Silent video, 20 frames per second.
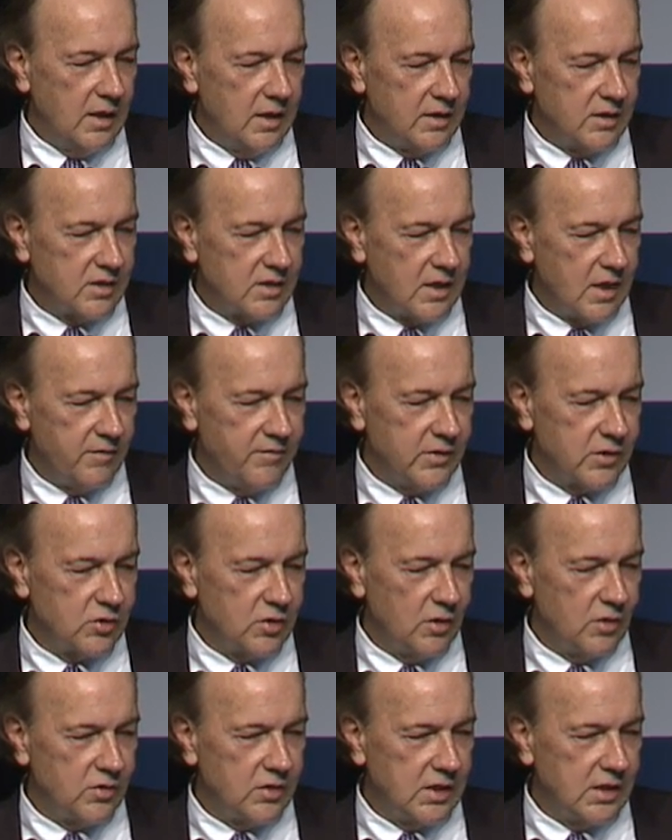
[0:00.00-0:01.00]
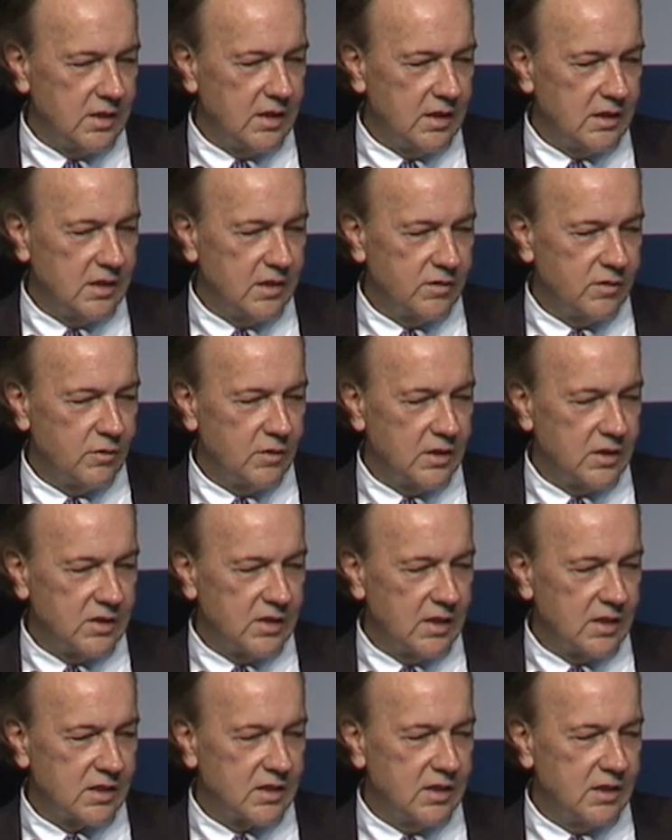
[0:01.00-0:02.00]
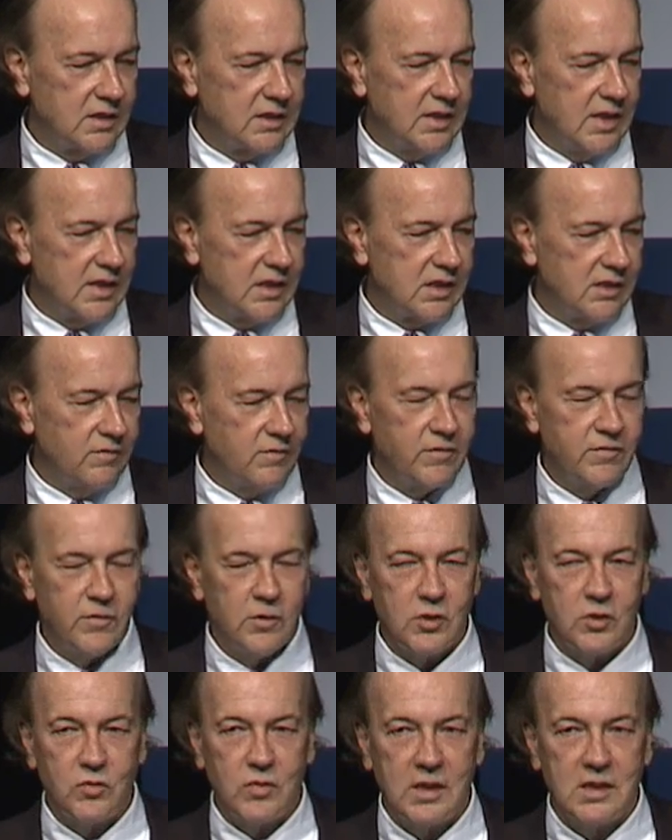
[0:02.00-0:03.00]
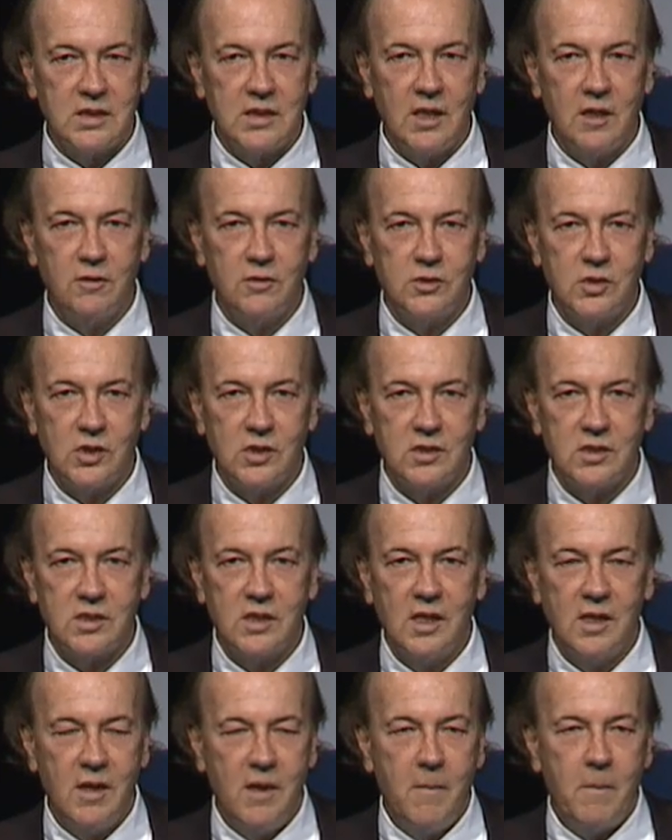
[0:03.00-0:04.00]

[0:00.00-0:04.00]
Scott Fitzgerald said in 1936, the test of a first-rate intelligence